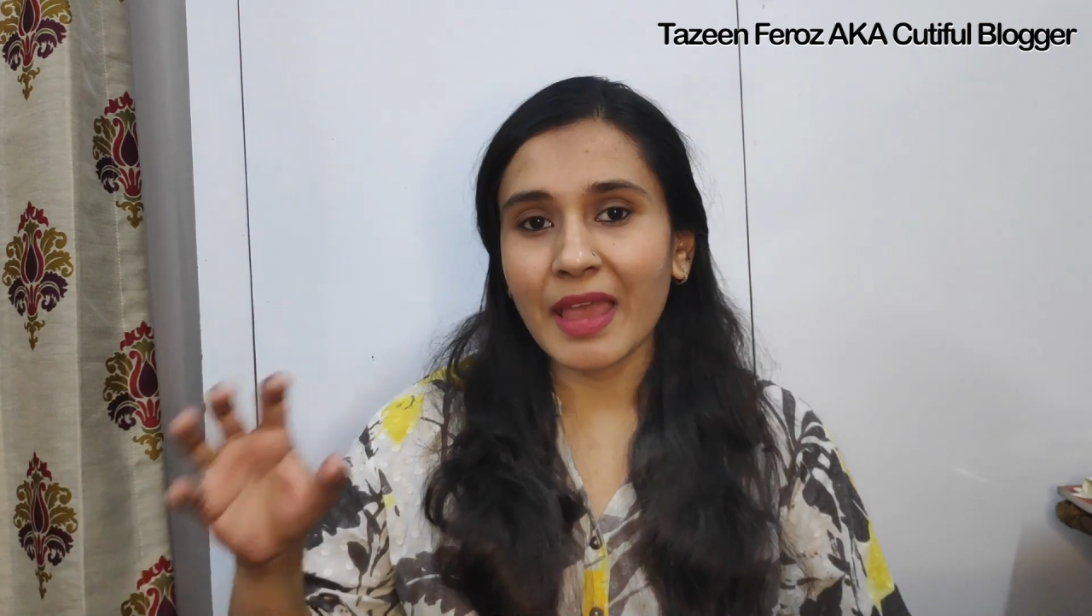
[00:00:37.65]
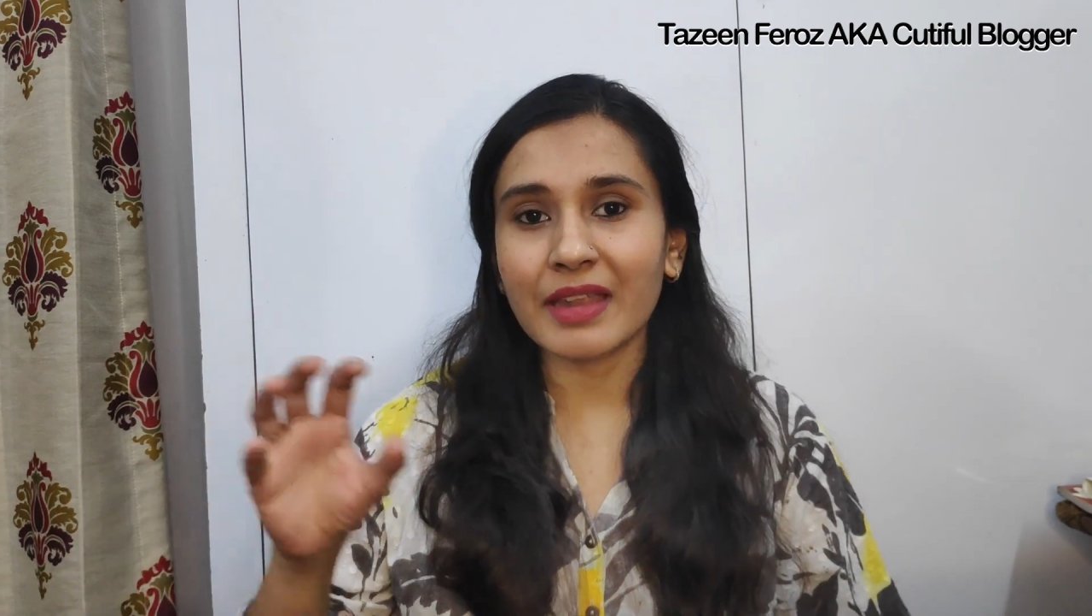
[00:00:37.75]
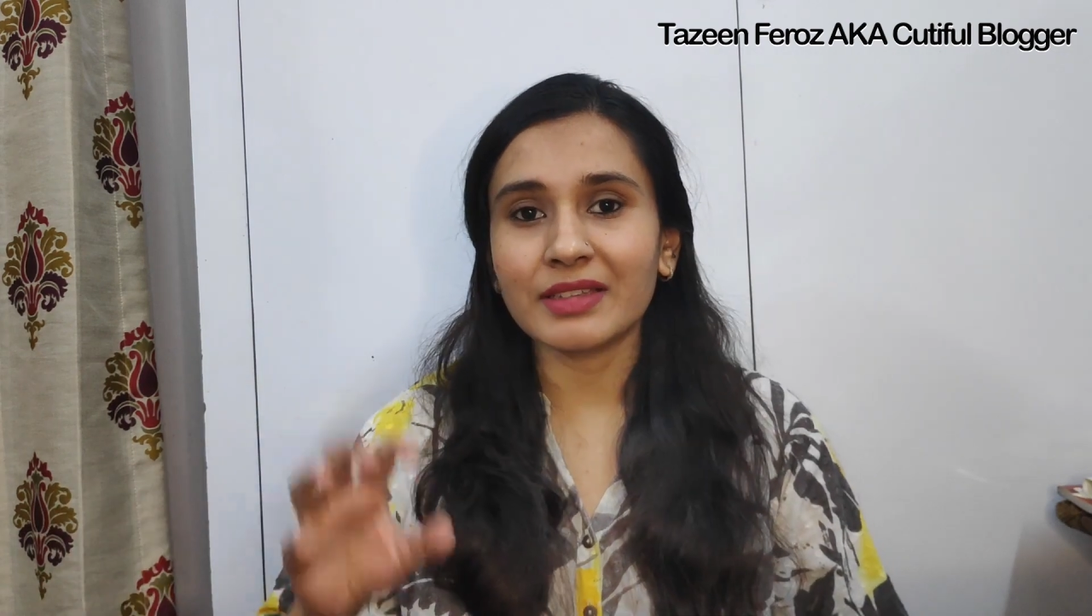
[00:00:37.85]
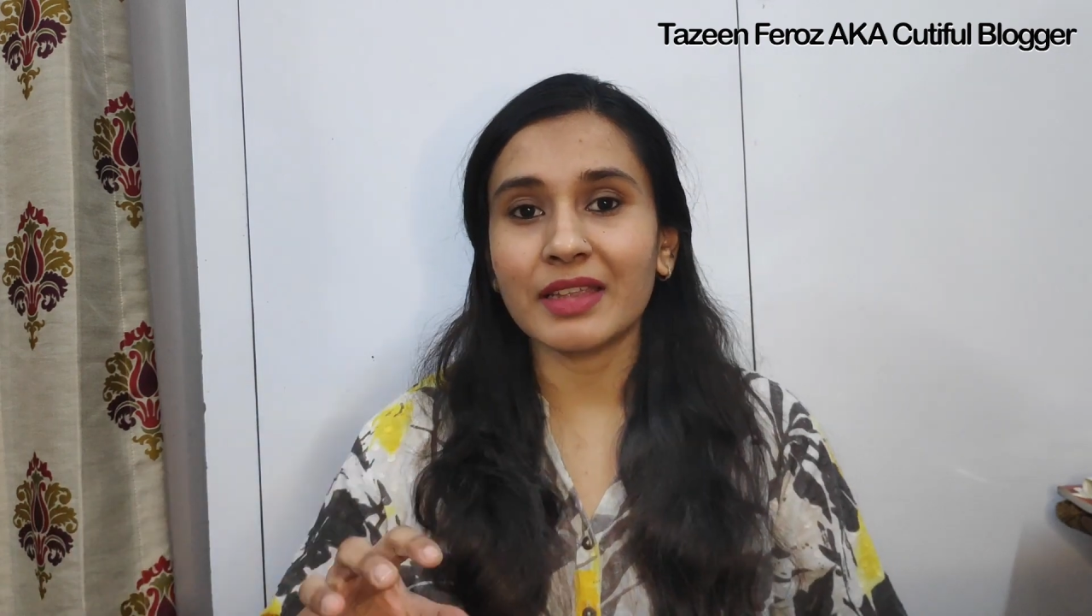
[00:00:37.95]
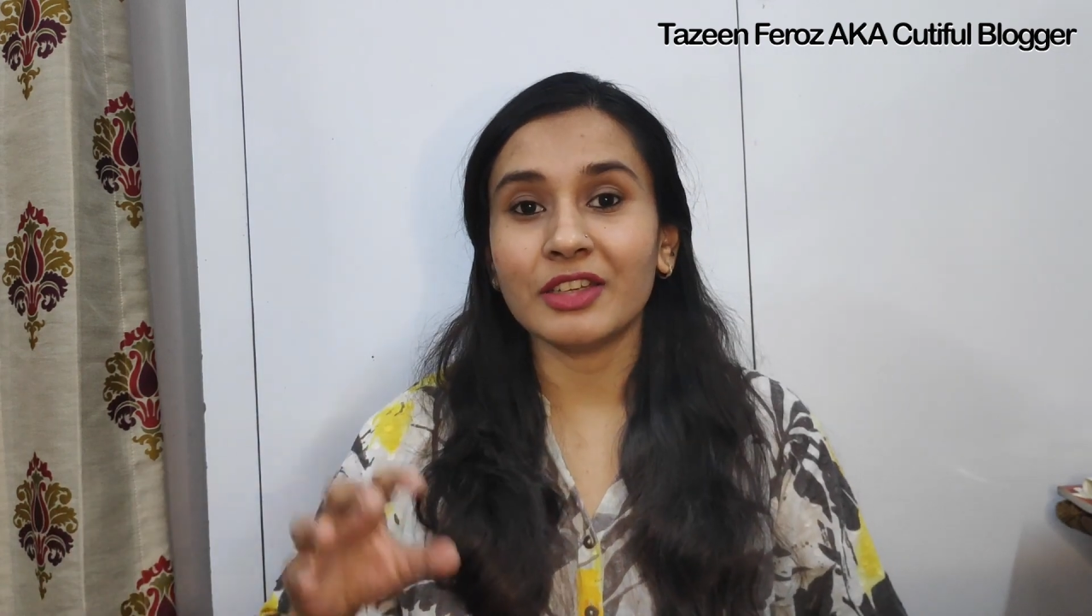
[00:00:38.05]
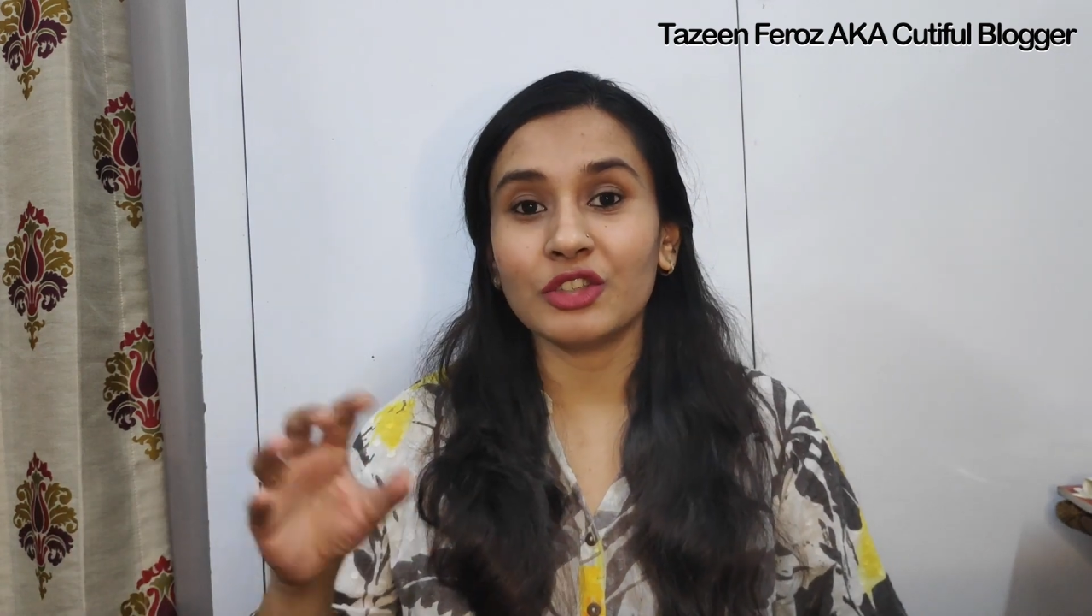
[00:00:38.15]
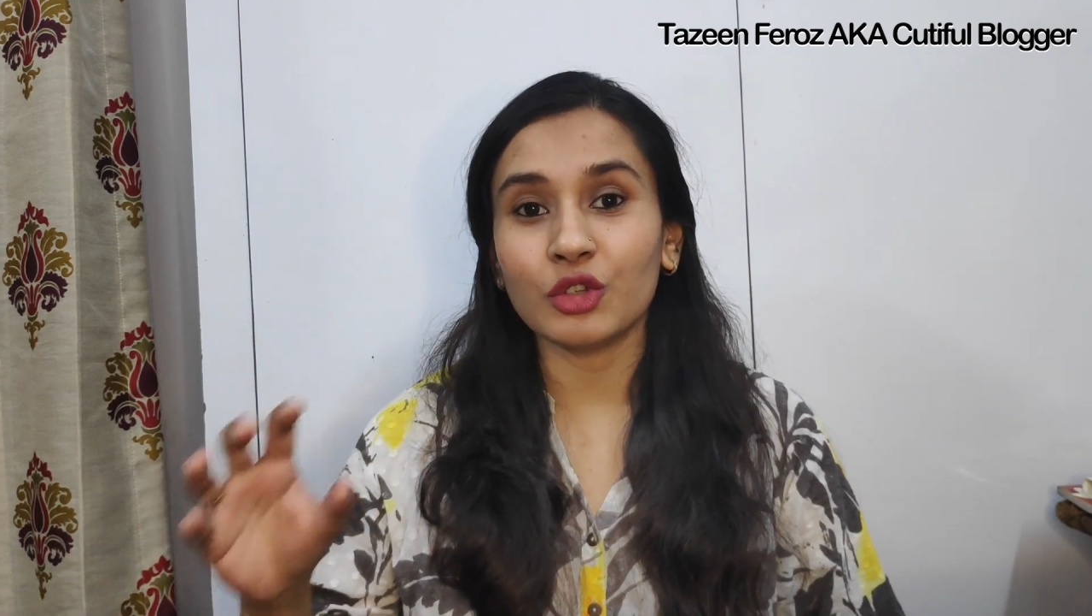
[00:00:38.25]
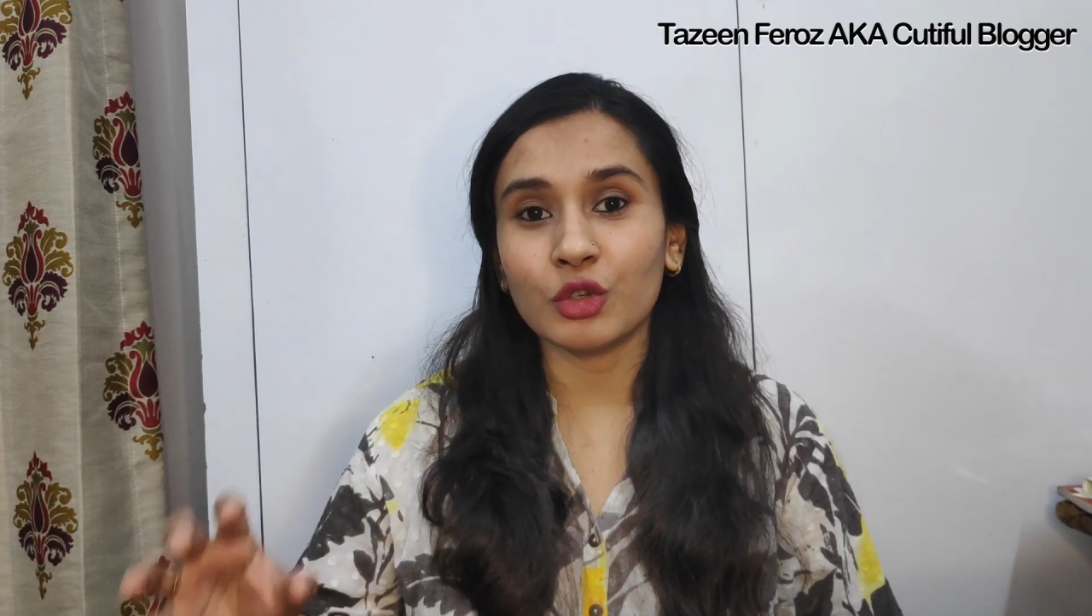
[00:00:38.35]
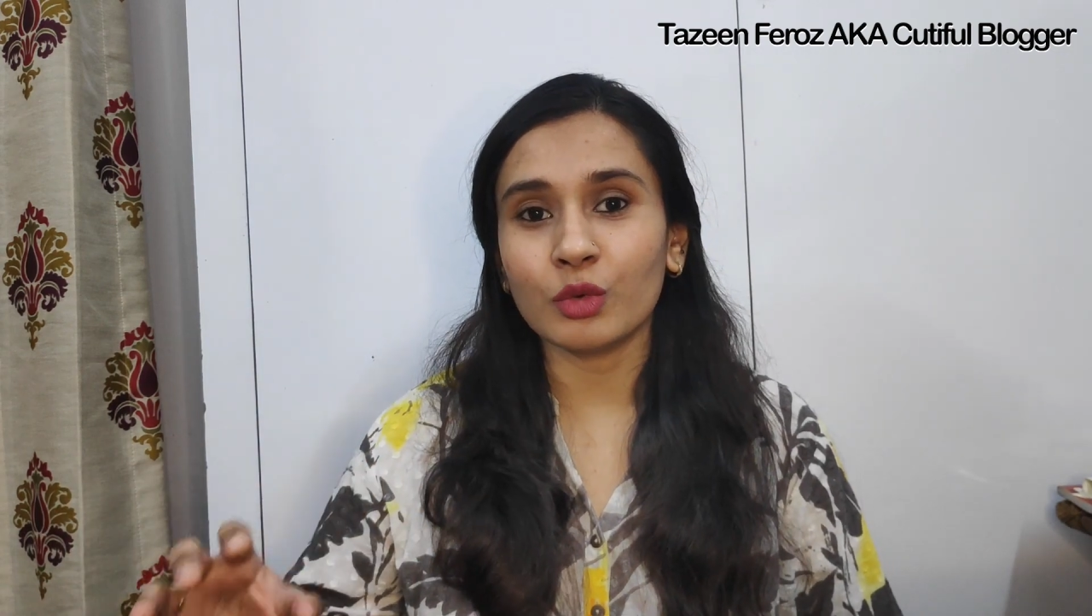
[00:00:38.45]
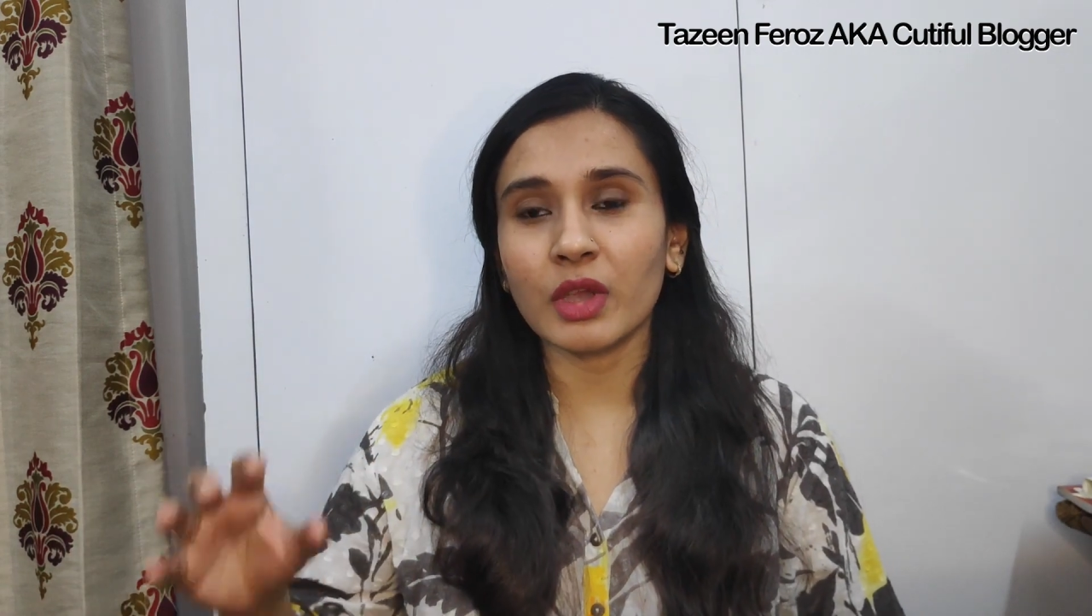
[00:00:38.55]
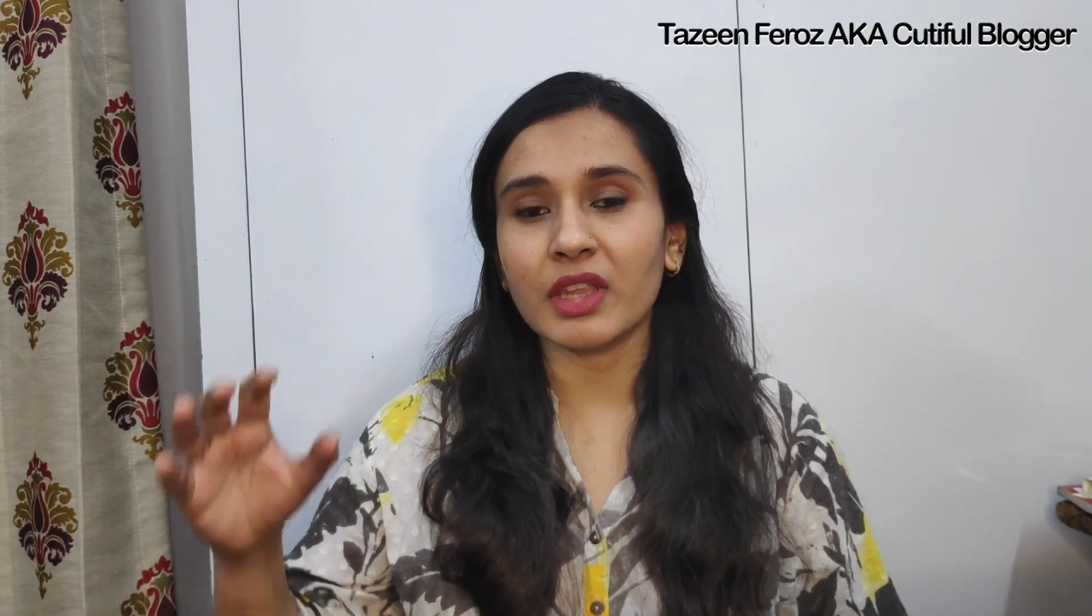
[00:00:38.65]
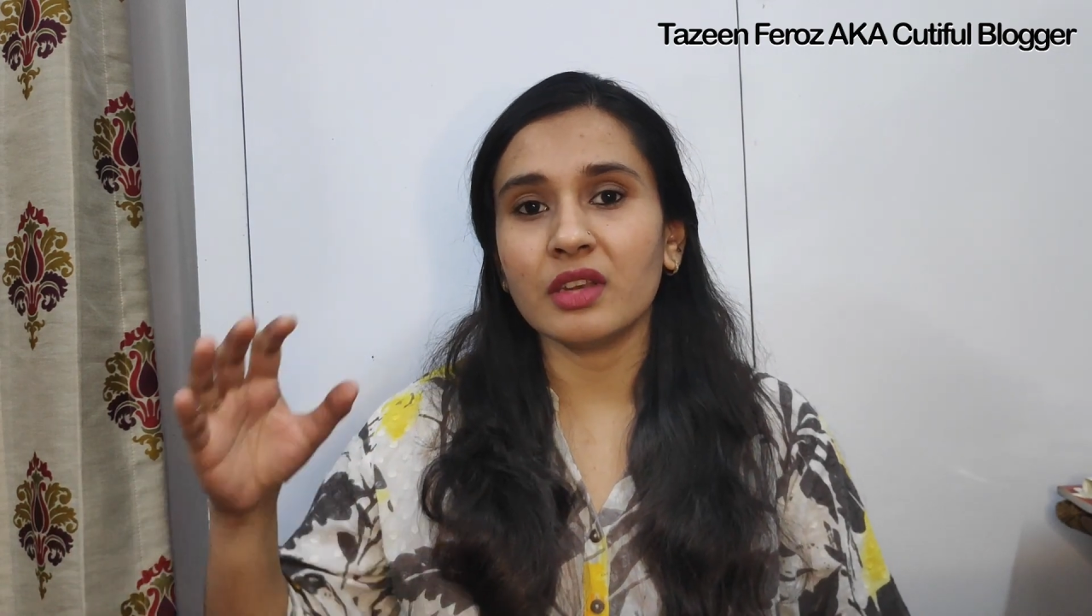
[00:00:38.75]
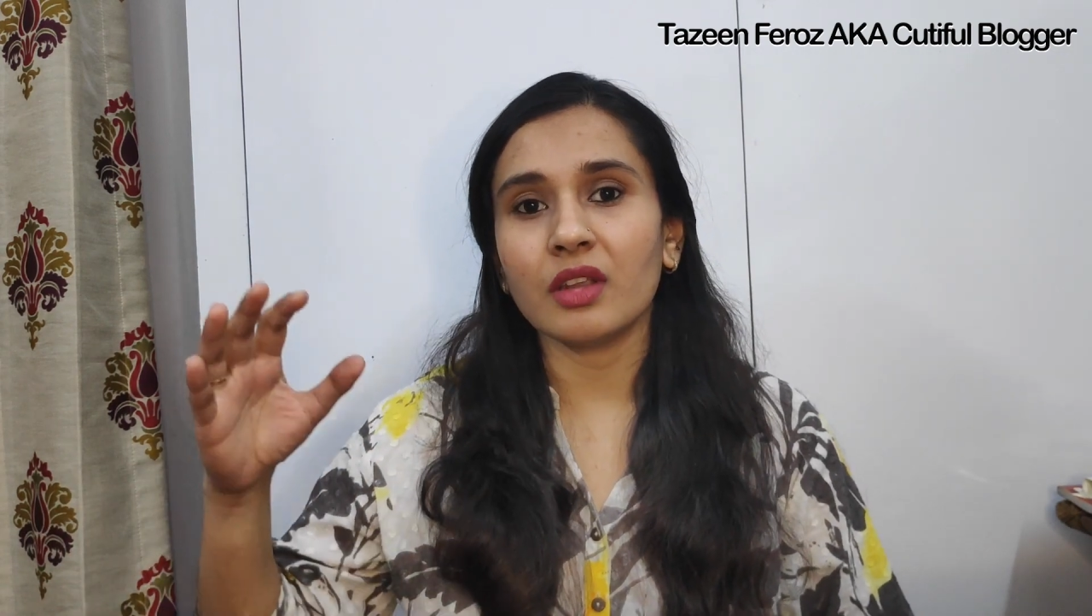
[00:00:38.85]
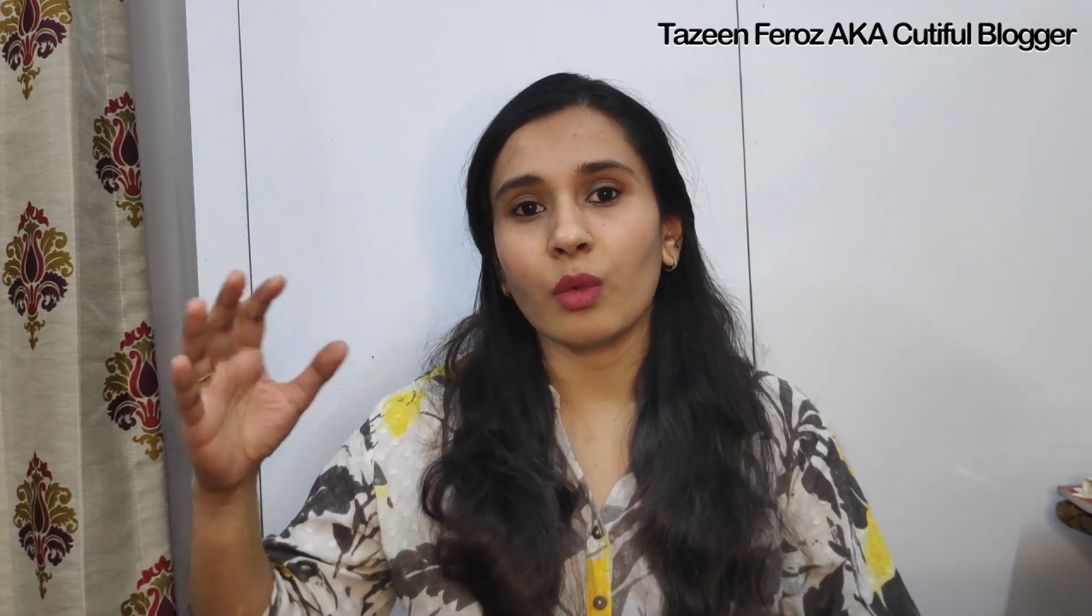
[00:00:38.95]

and send it to you in